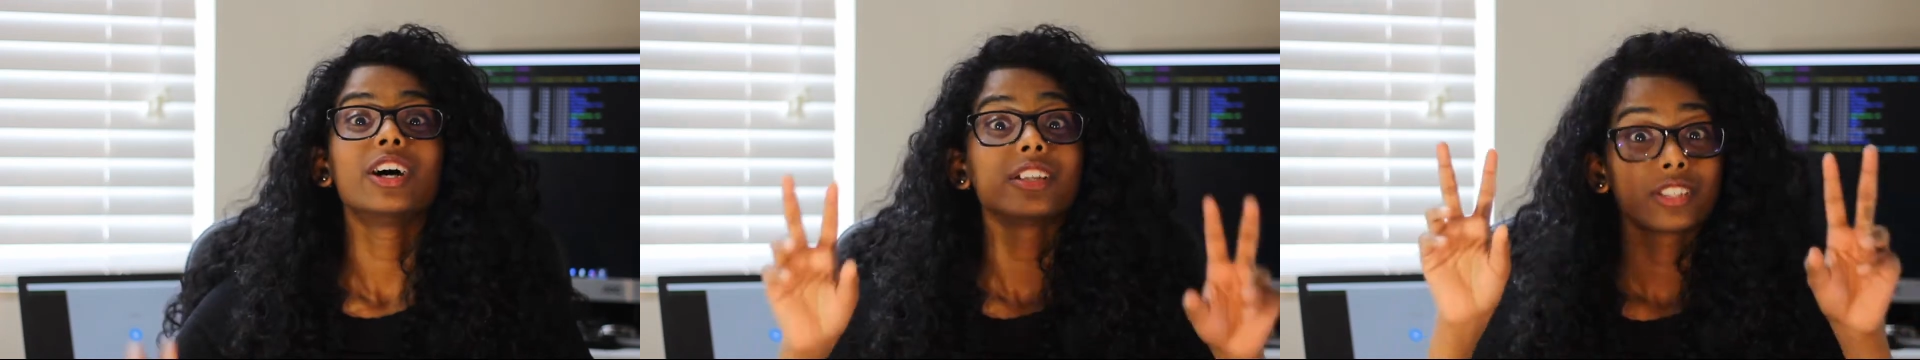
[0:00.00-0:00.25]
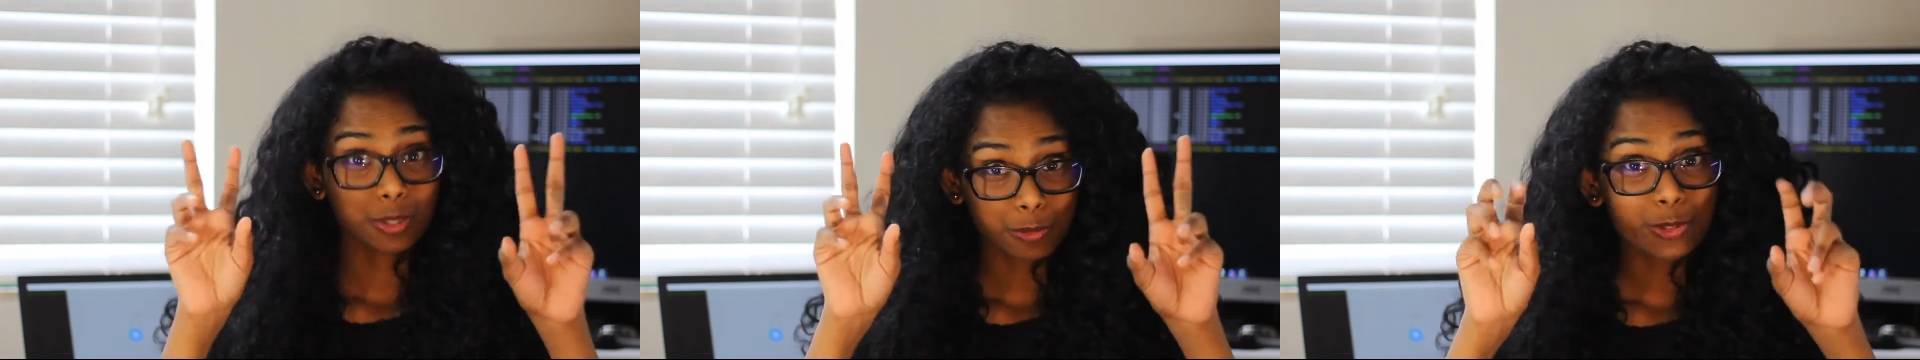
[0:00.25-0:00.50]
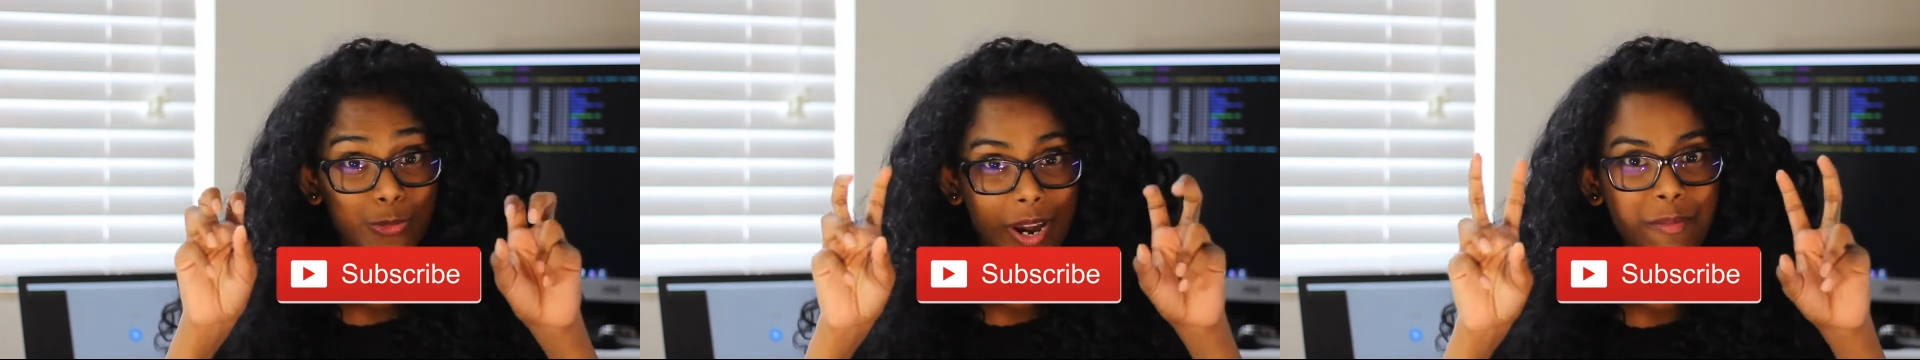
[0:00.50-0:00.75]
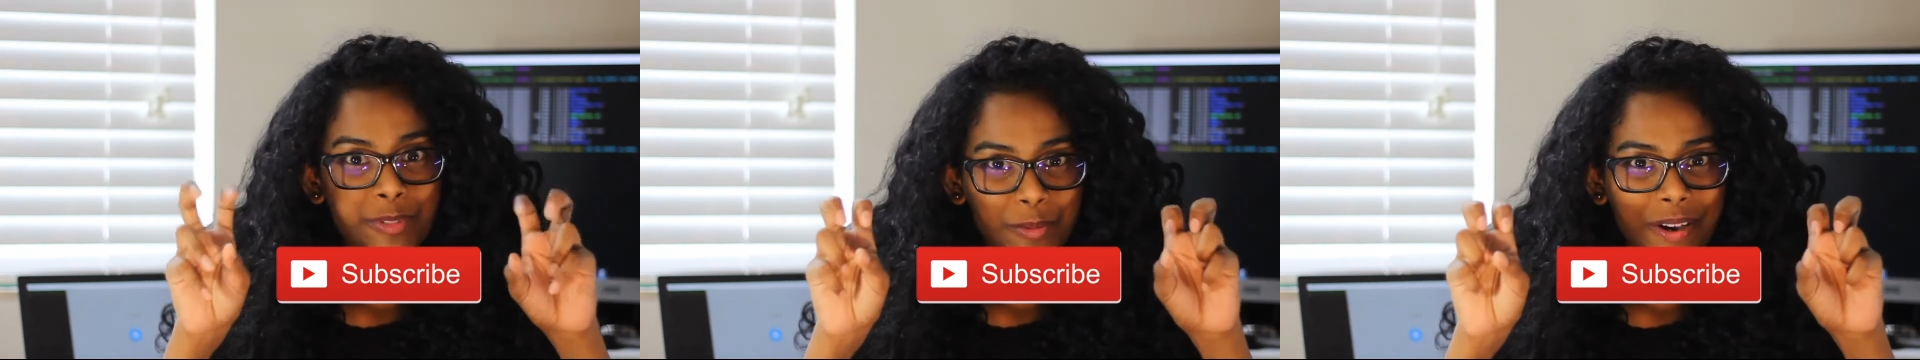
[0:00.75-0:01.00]

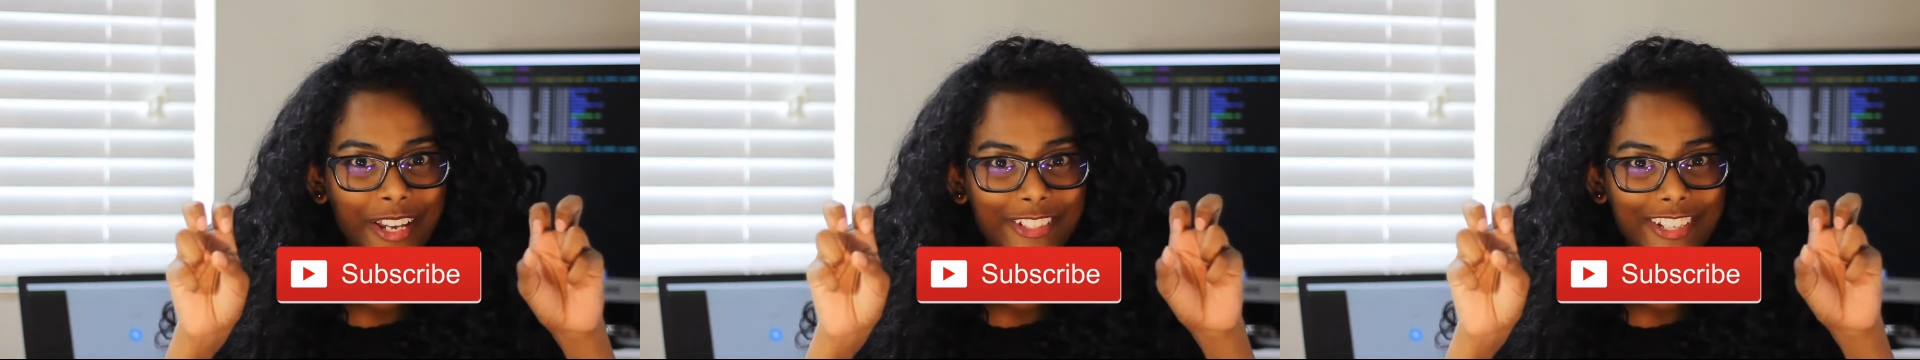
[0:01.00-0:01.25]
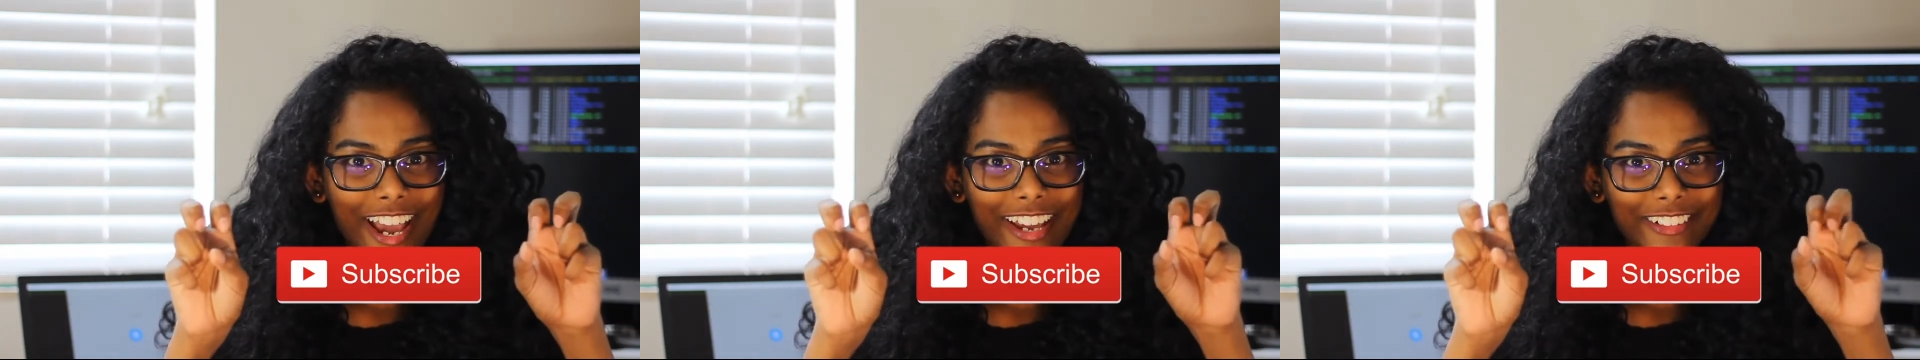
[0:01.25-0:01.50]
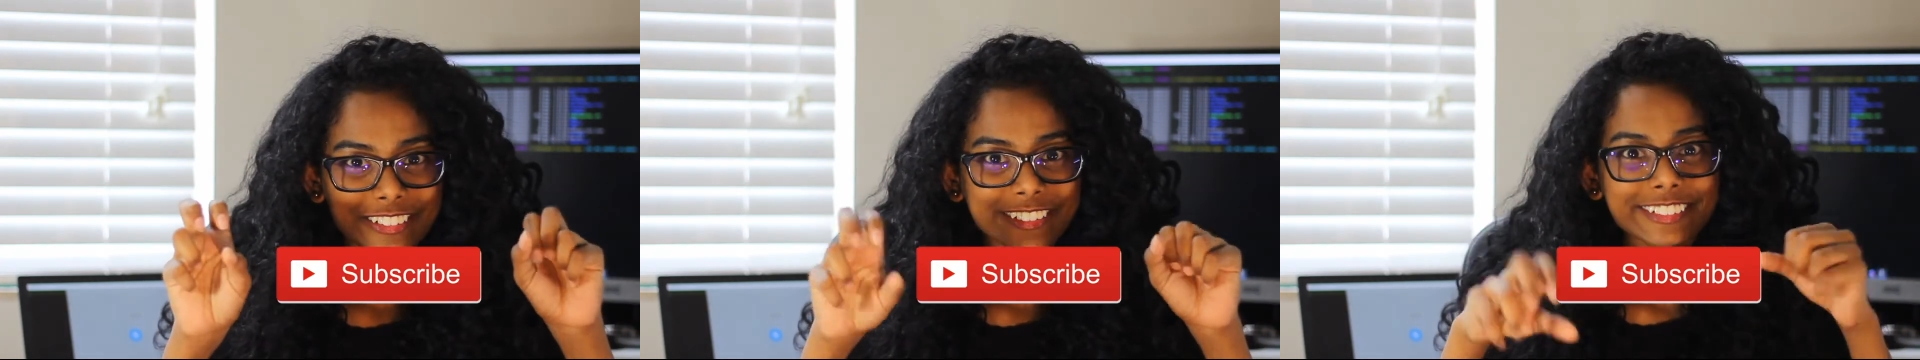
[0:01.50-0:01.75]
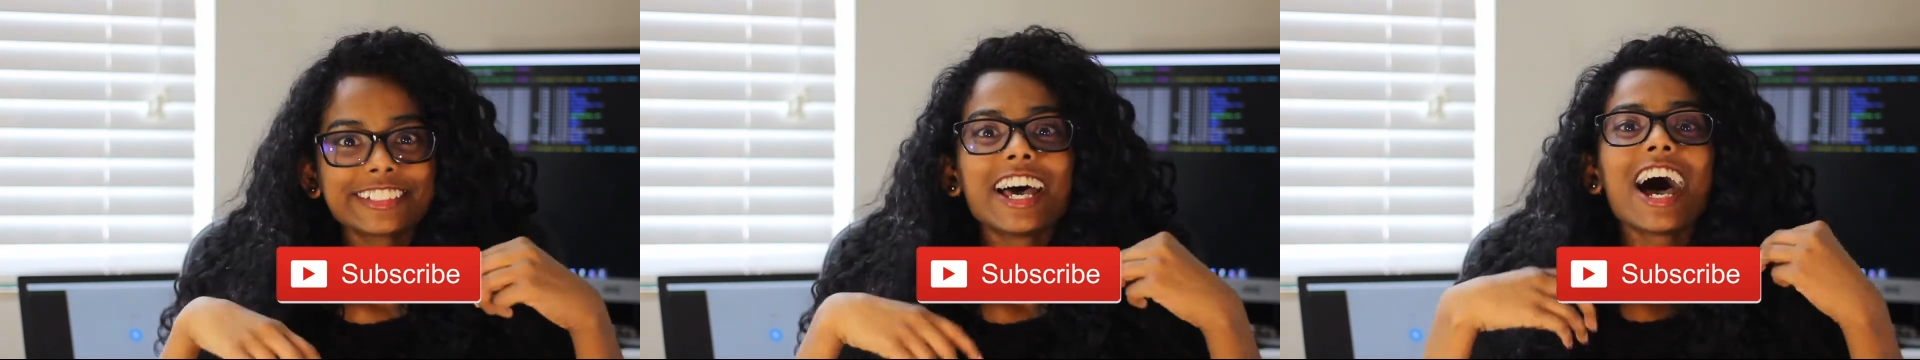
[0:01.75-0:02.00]
subscribe to my channel,
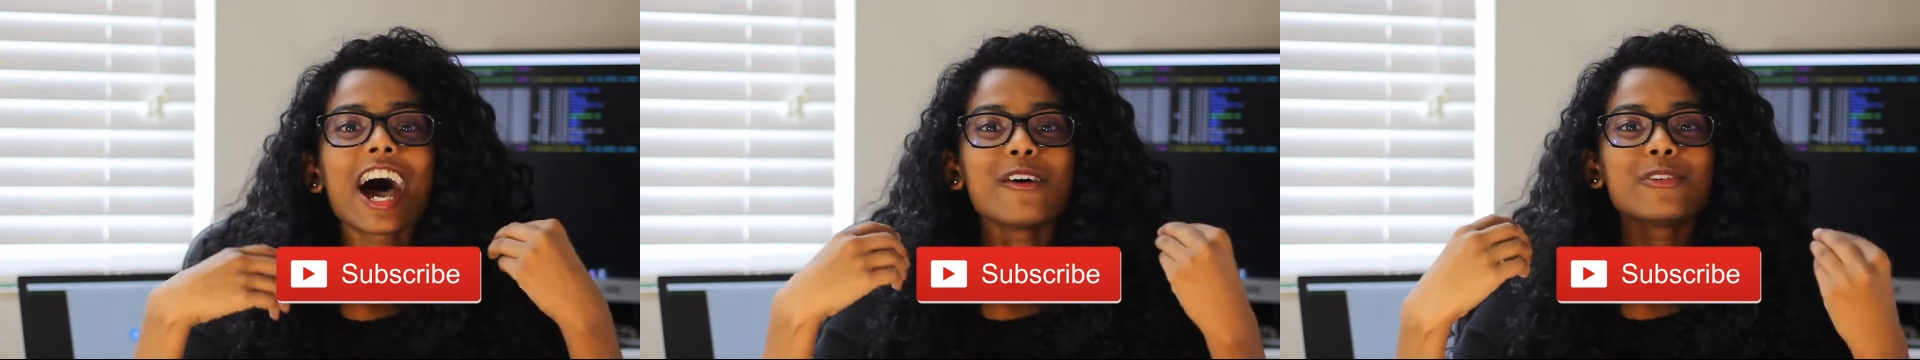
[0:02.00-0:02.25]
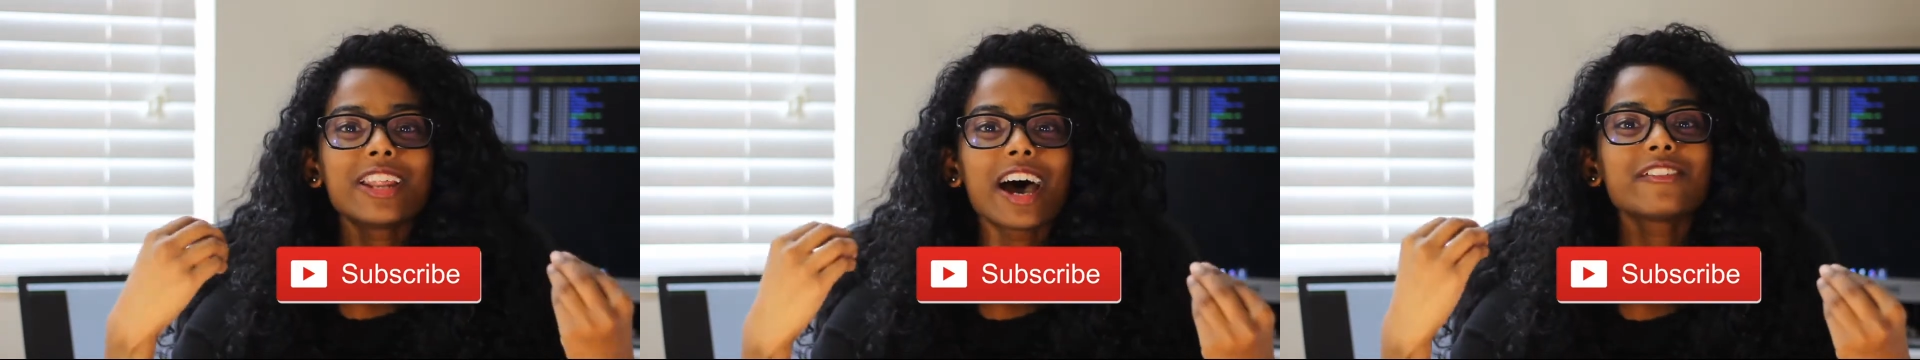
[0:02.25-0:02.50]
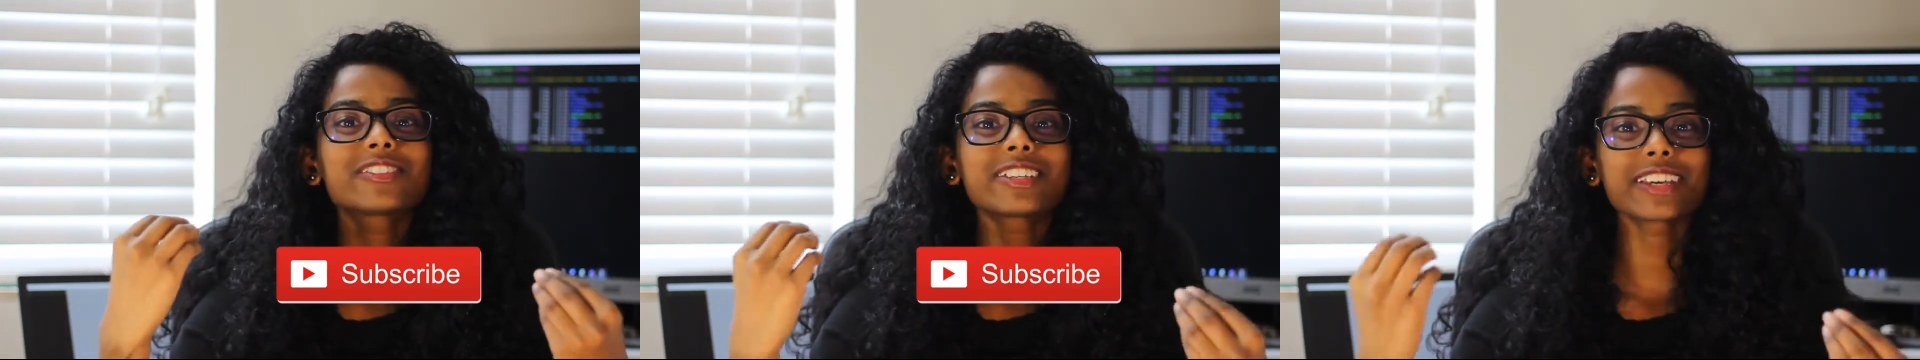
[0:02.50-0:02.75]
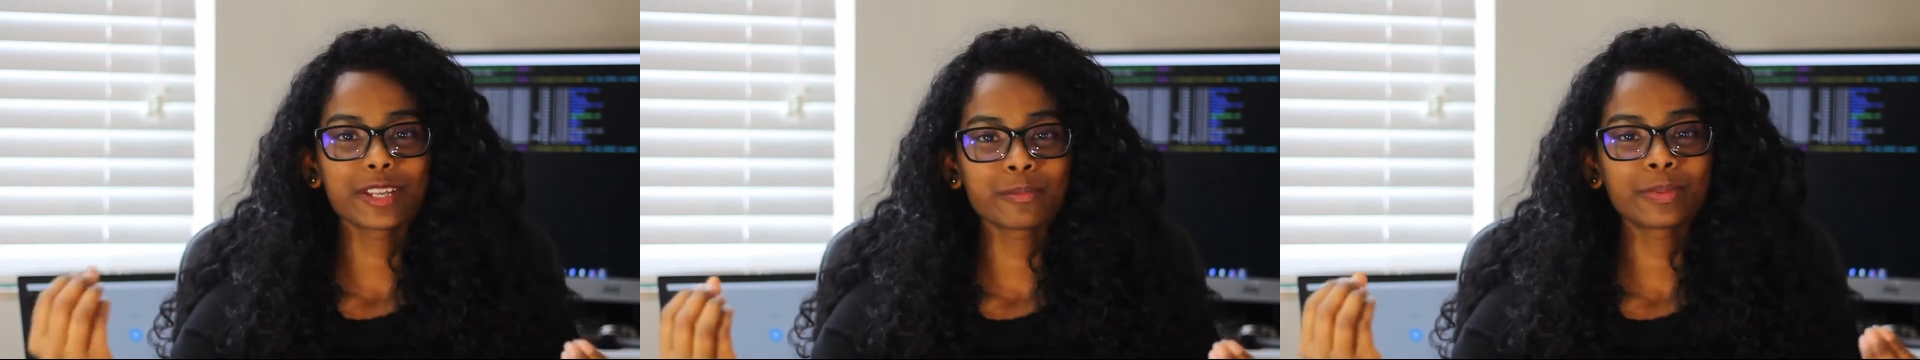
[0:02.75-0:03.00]
I would have to
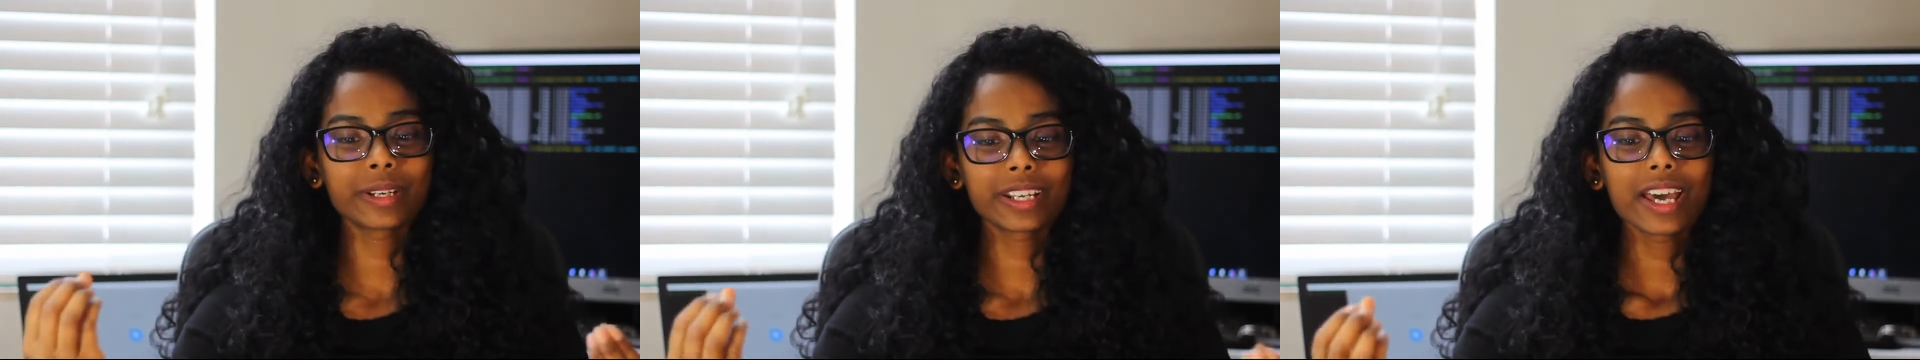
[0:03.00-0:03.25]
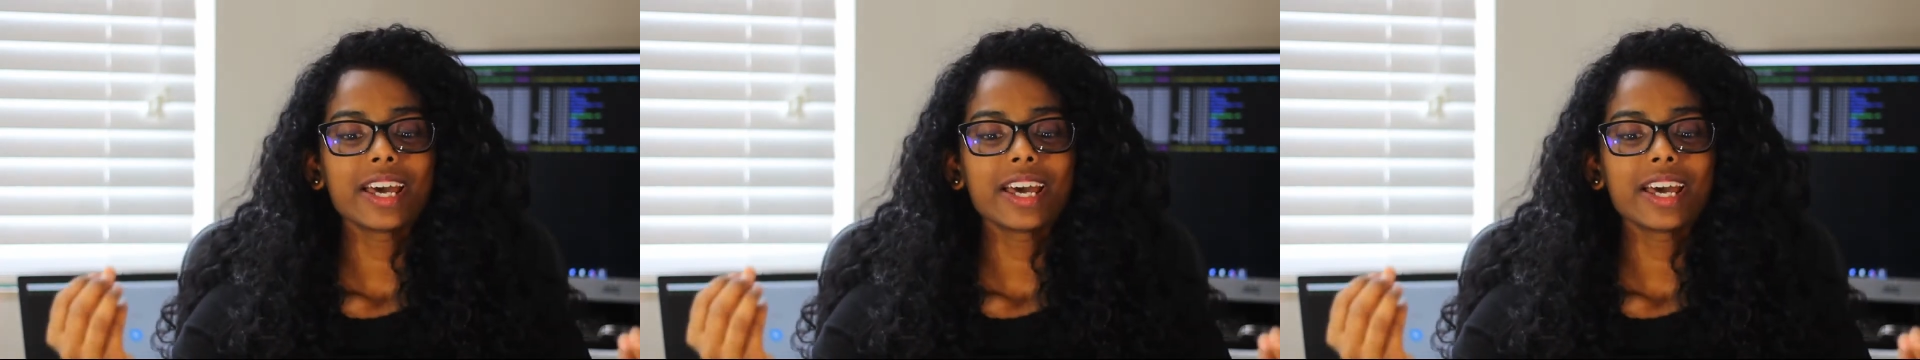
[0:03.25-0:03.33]
input